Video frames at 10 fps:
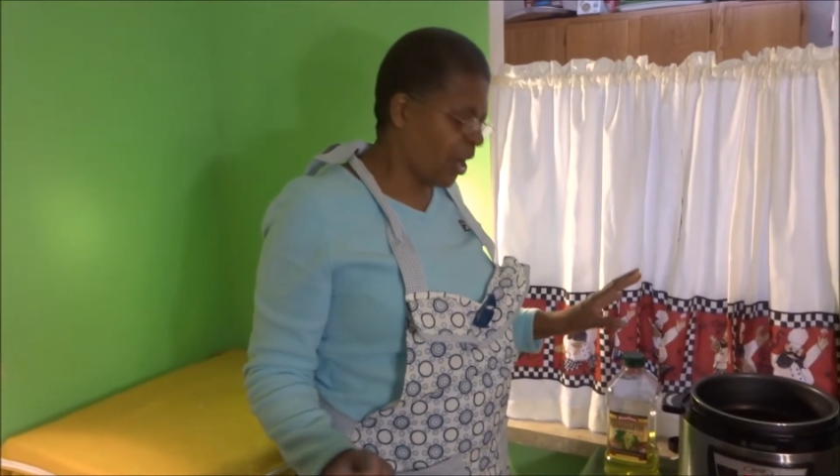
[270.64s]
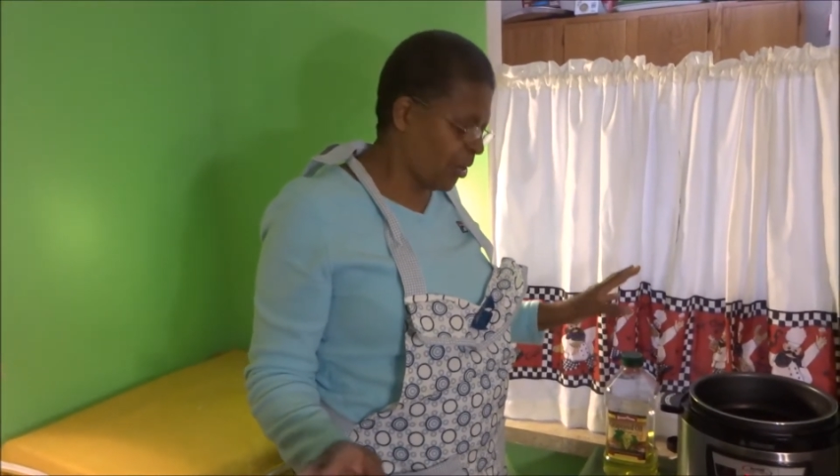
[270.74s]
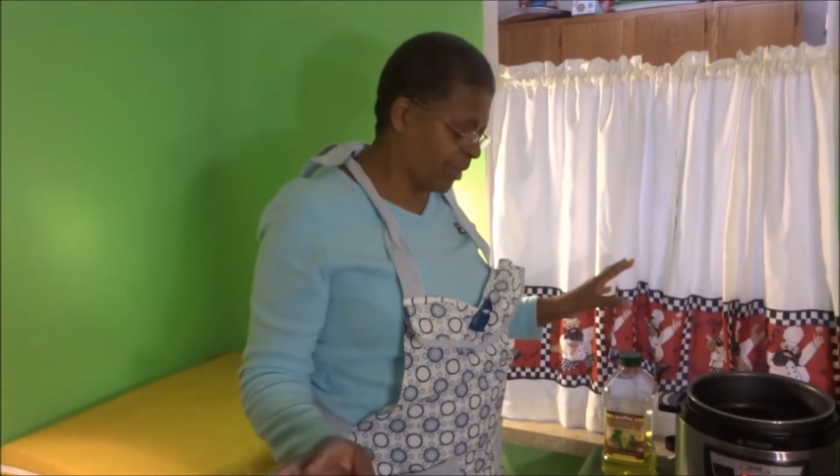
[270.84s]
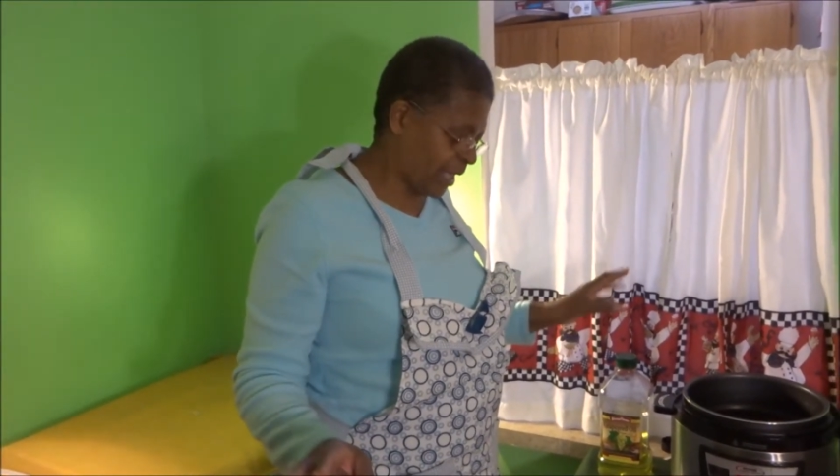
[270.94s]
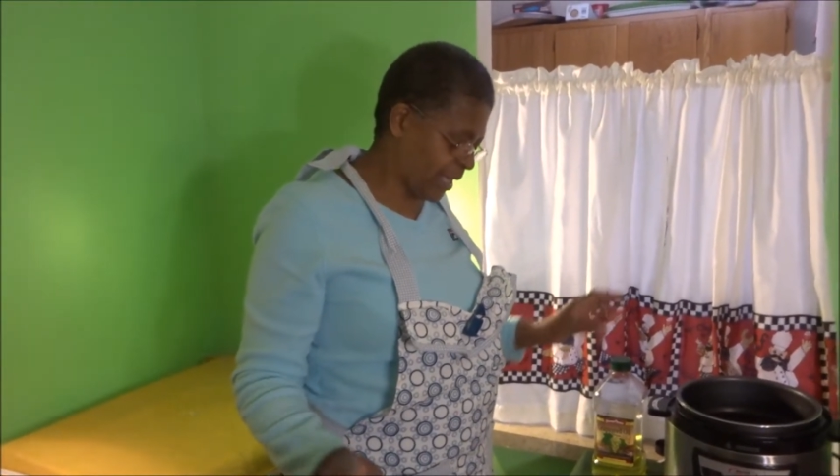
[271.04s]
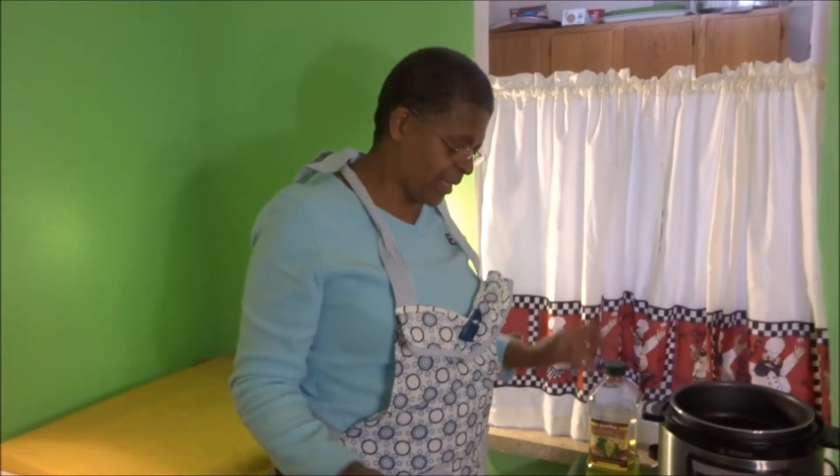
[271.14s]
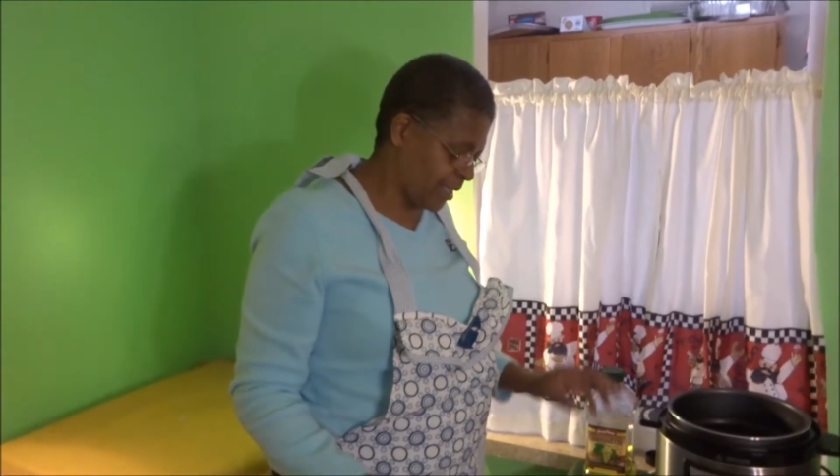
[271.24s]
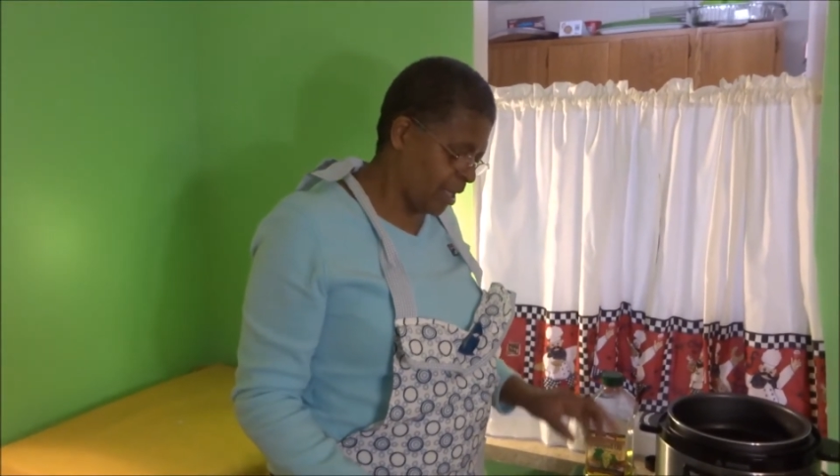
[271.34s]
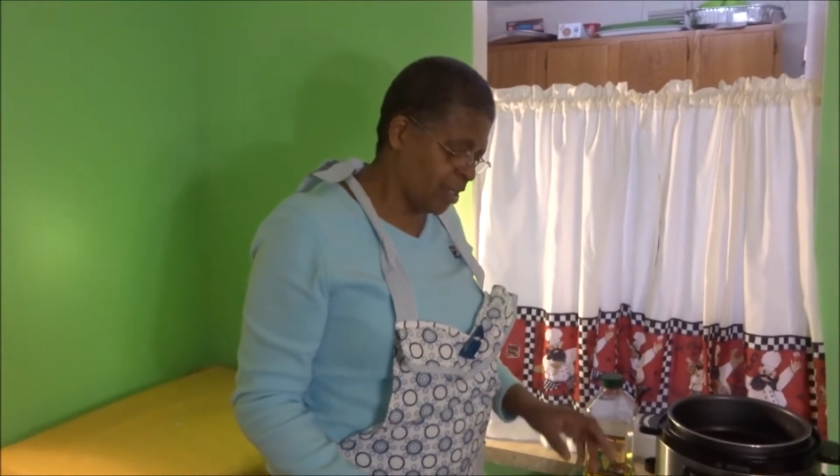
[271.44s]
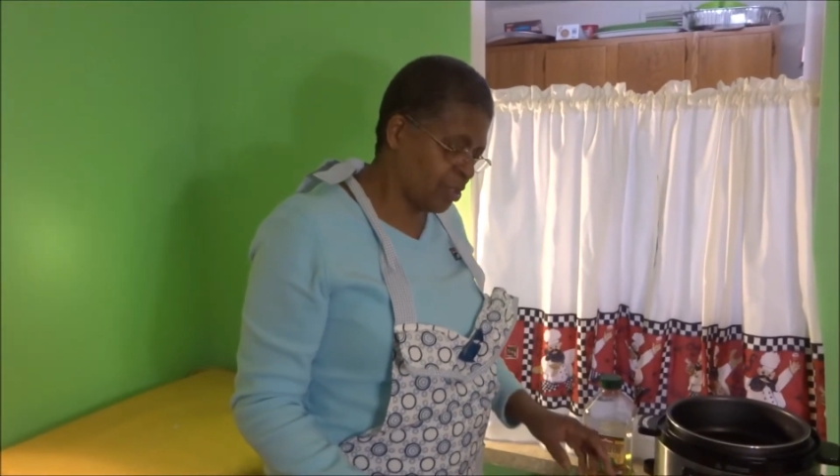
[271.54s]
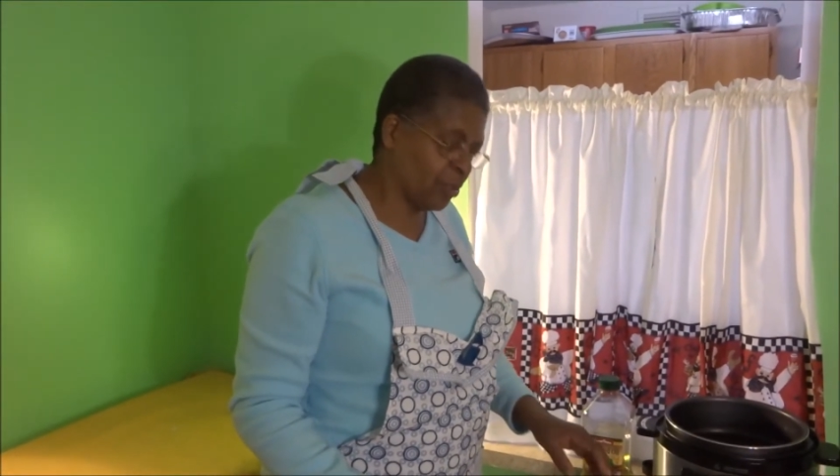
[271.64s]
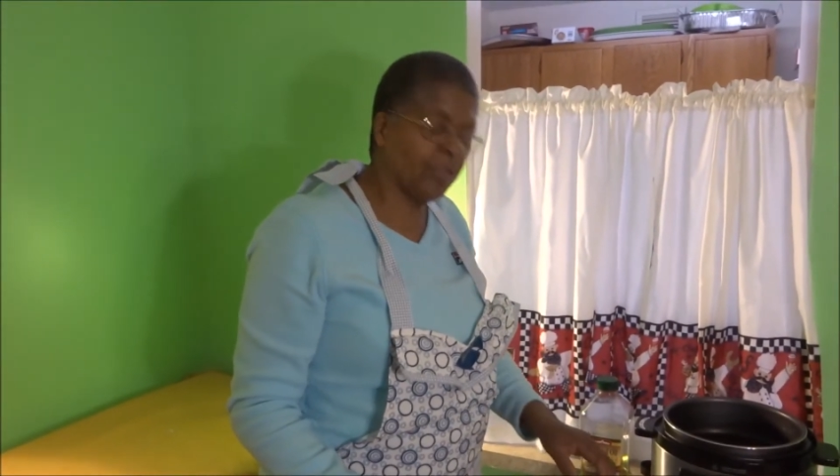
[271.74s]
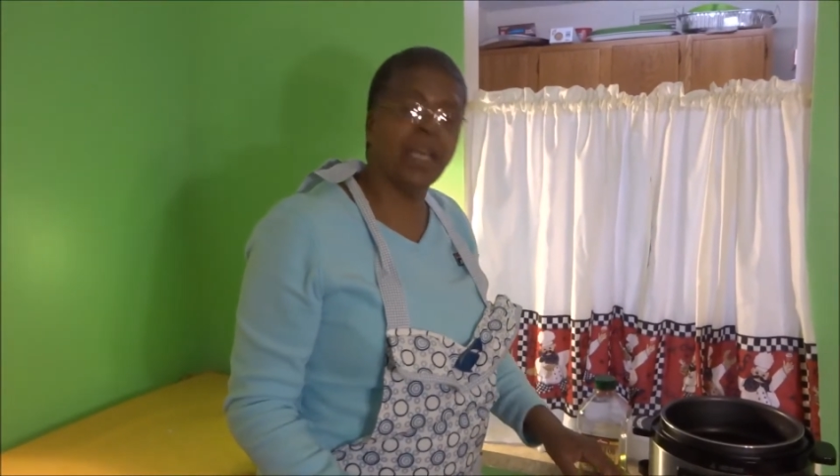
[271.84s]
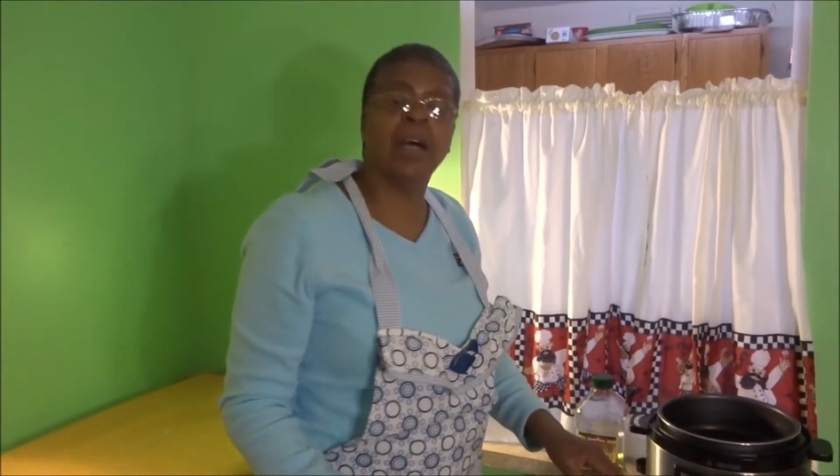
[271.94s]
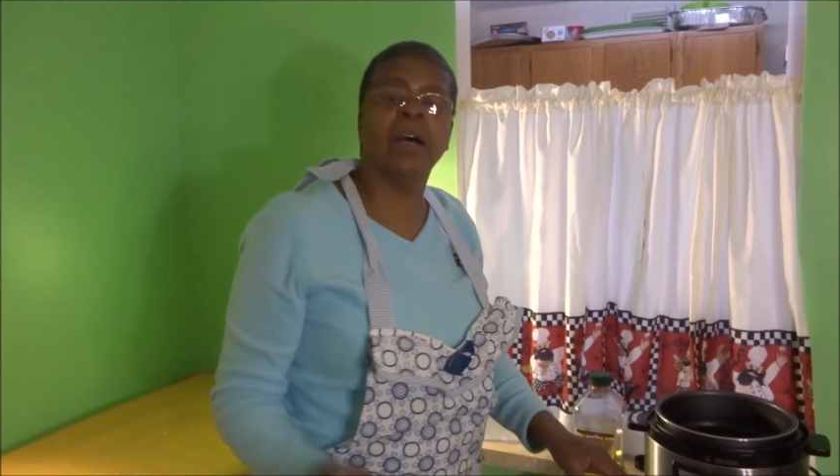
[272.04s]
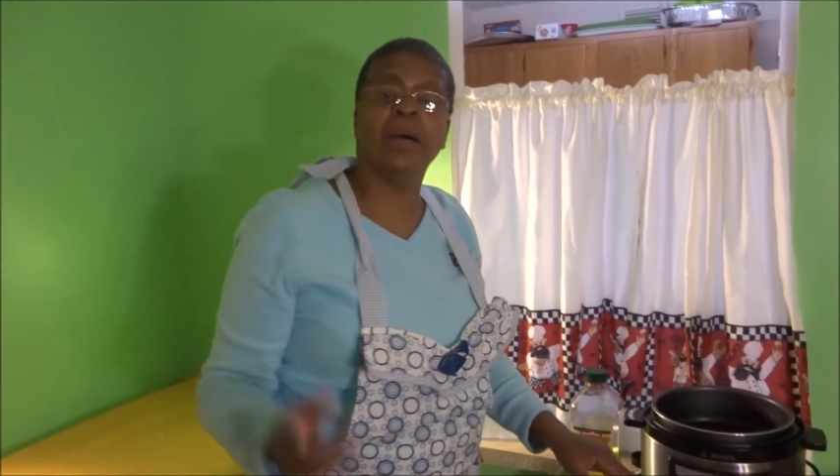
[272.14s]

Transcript: Okay, so now